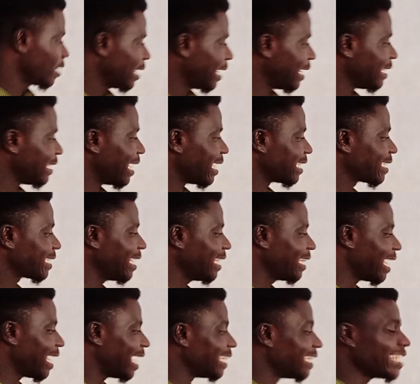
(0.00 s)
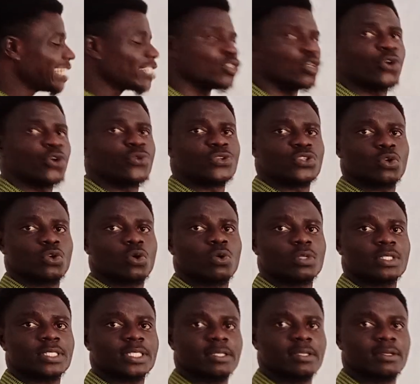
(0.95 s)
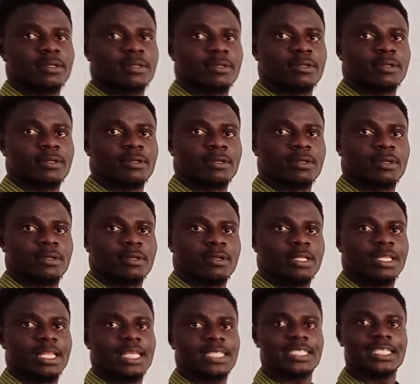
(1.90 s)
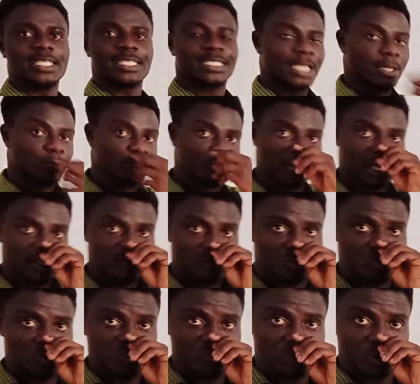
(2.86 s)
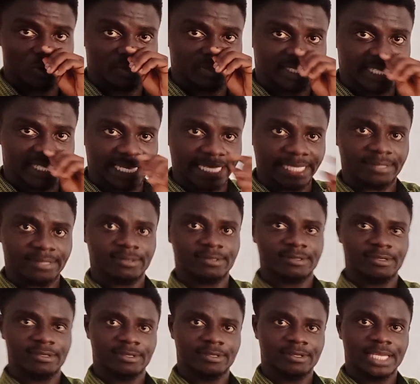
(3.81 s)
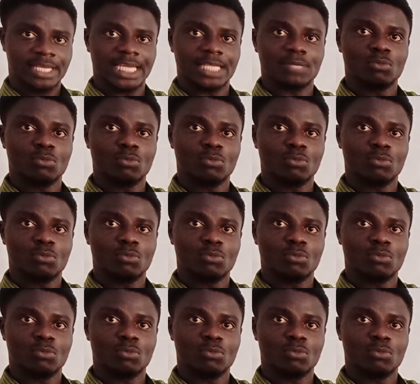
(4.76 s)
And they are saying that this is your result. Let's say subtract 2 from 10 and